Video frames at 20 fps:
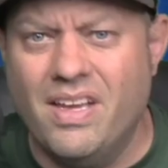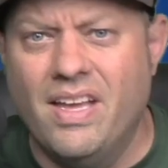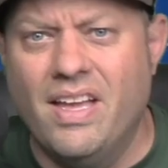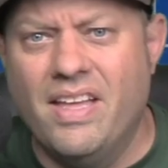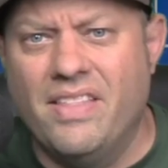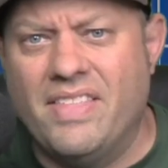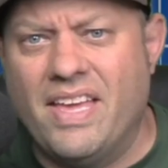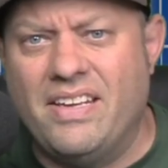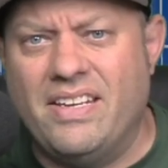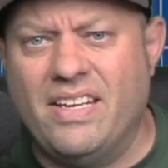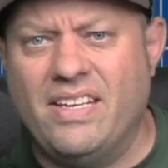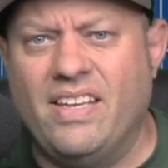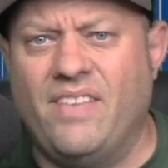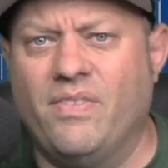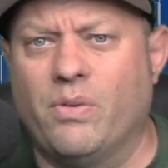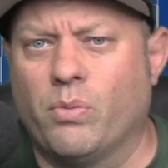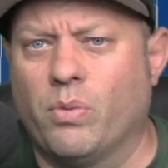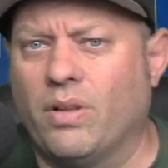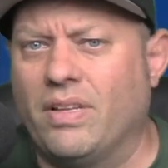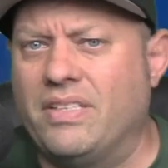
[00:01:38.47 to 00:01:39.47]
They didn't
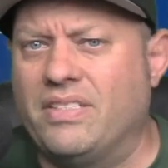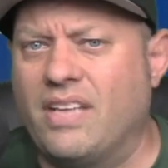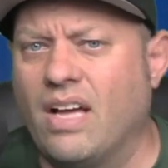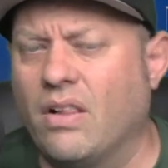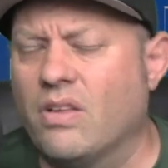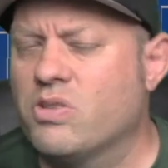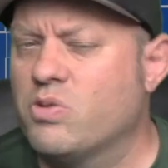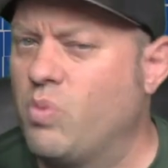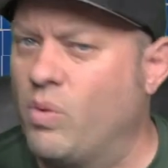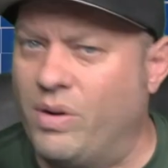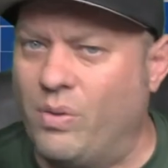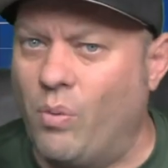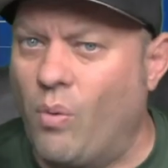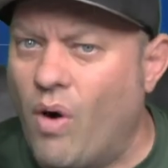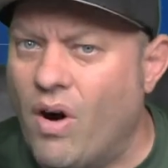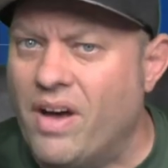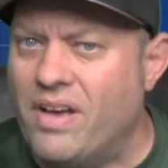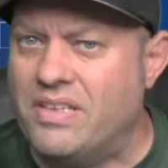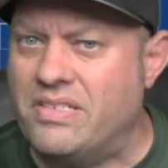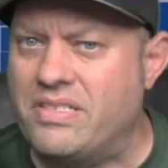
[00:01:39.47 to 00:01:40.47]
even really tell us what it
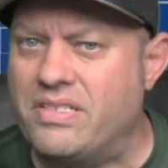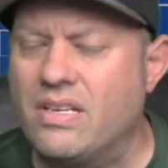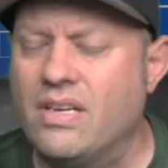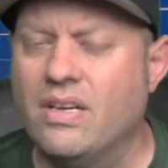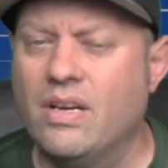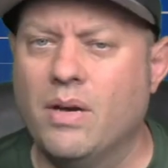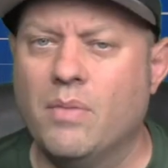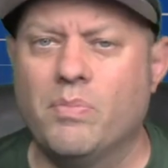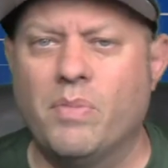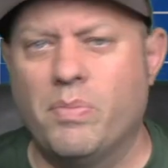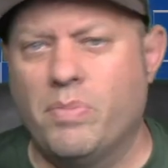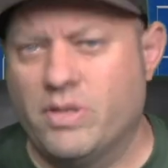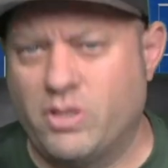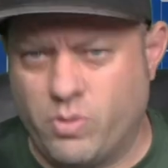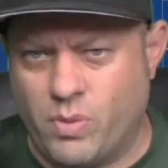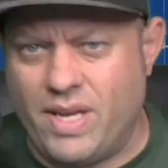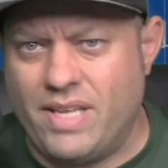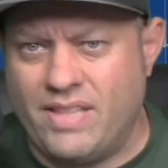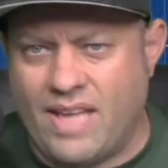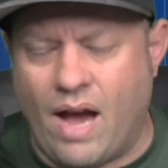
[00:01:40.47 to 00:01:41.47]
was. But
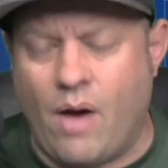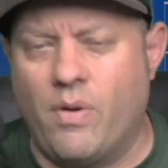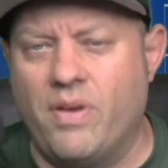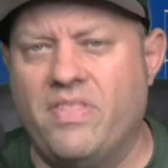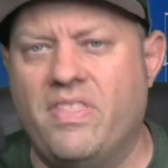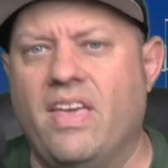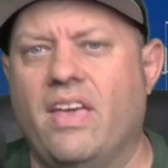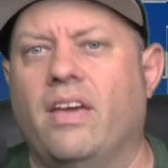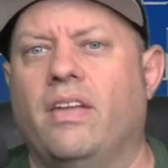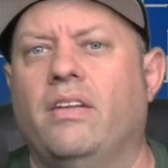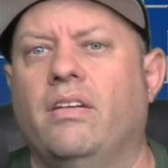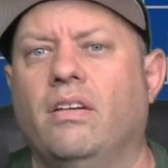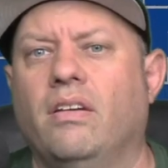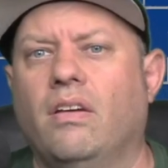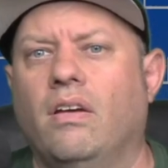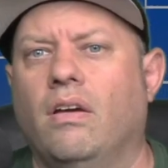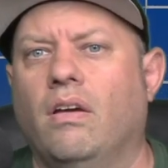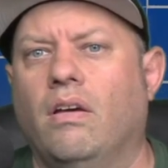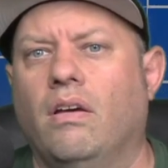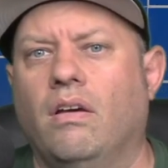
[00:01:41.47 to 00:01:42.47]
between now and then,
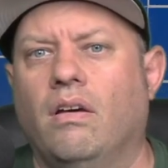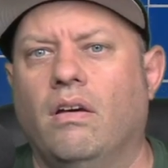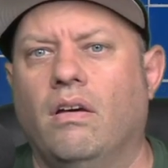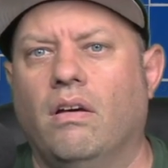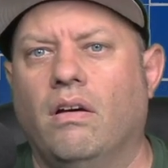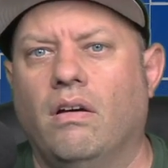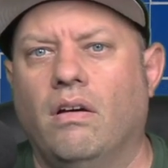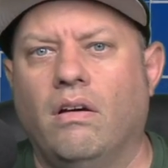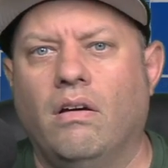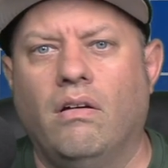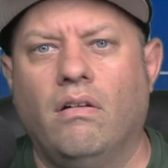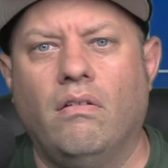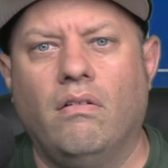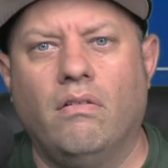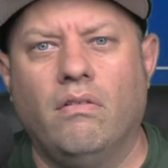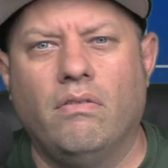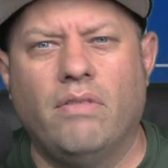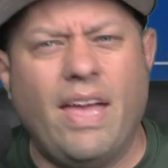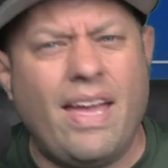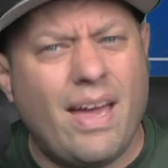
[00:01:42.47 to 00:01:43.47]

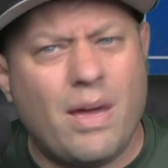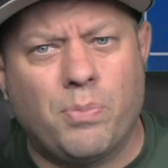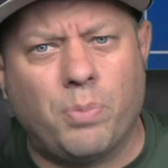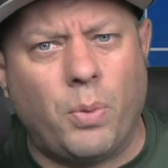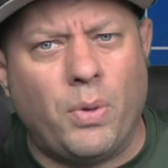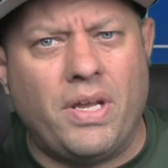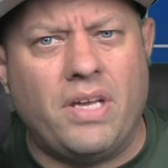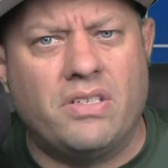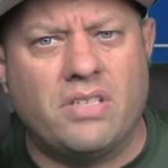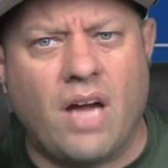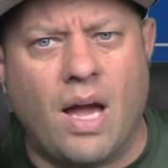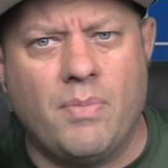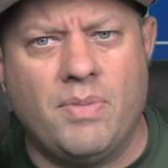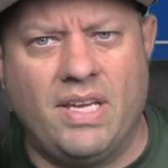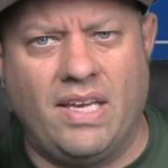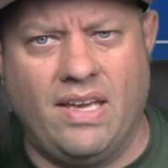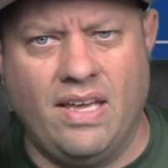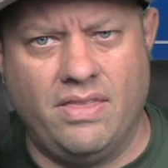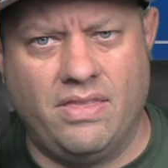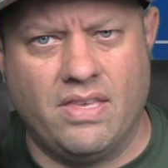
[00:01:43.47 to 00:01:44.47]
they had plenty of time to
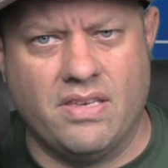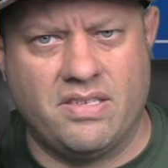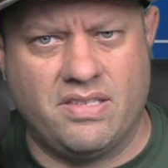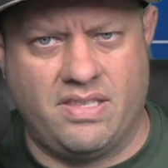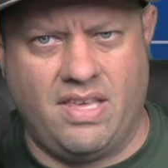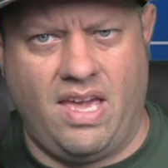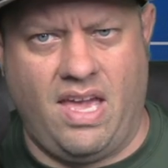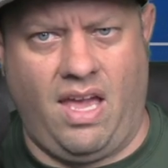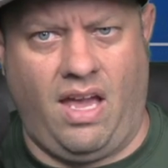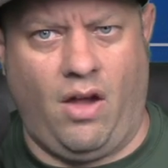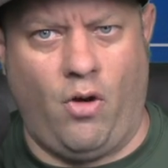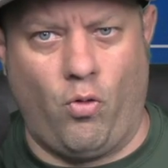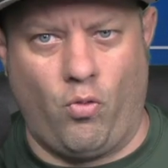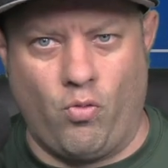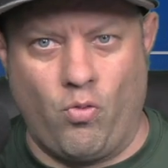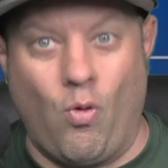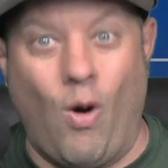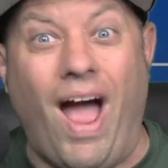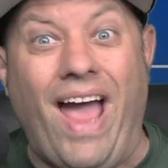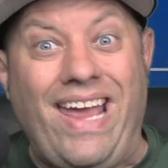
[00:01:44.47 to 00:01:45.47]
get this thing
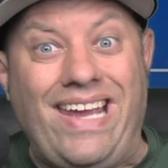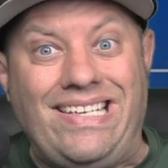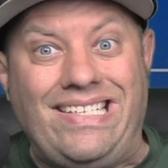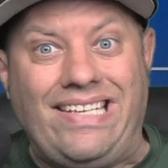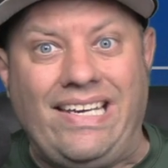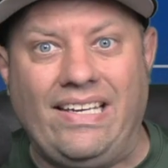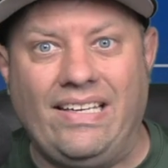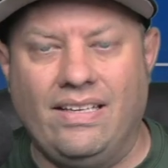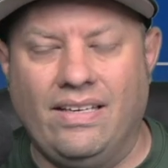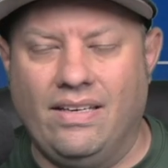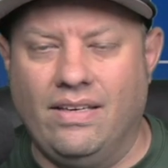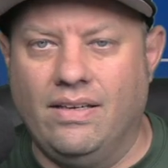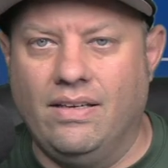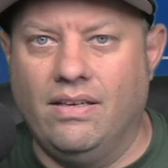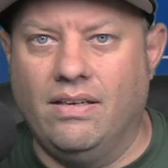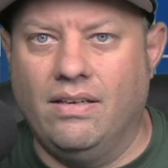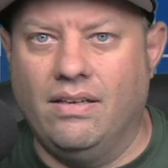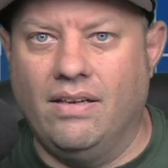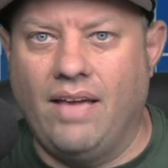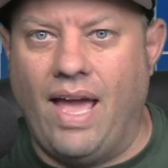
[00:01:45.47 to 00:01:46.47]
right
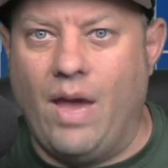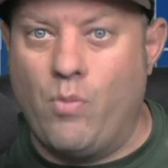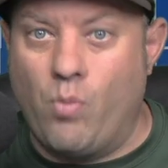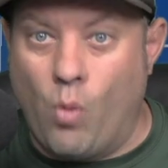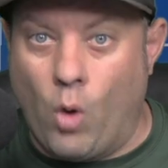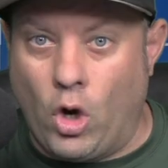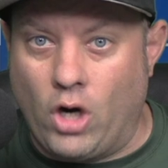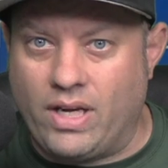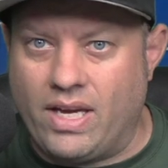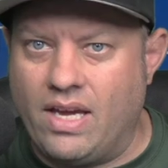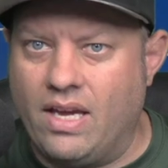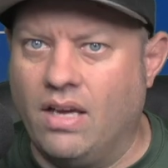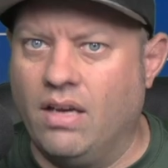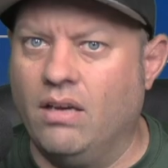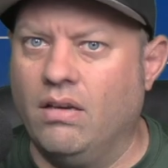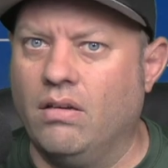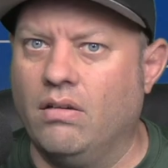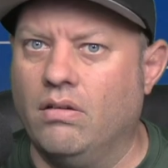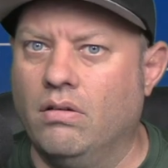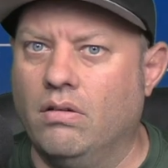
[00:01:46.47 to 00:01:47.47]
and
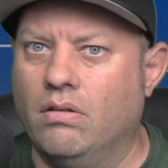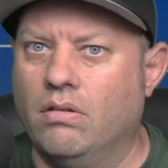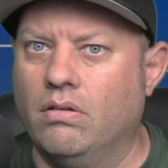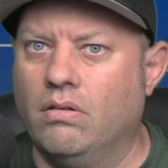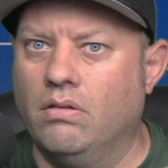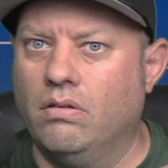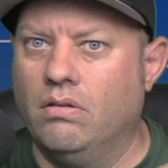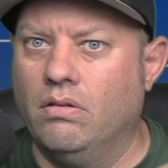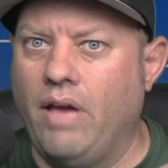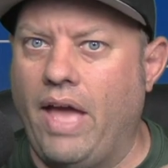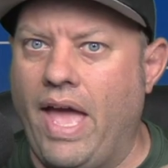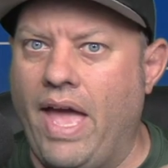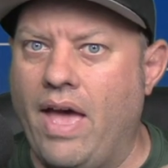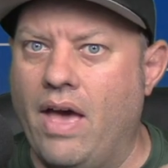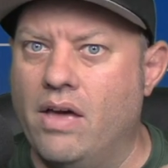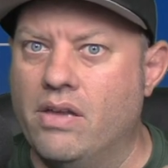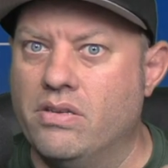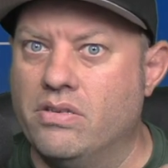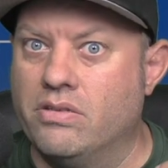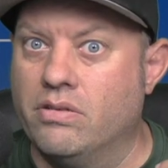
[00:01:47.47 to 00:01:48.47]
working
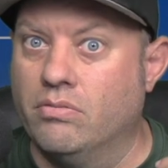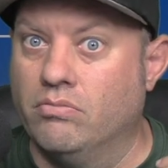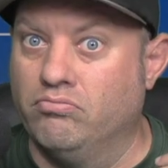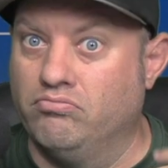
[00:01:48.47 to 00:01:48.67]
and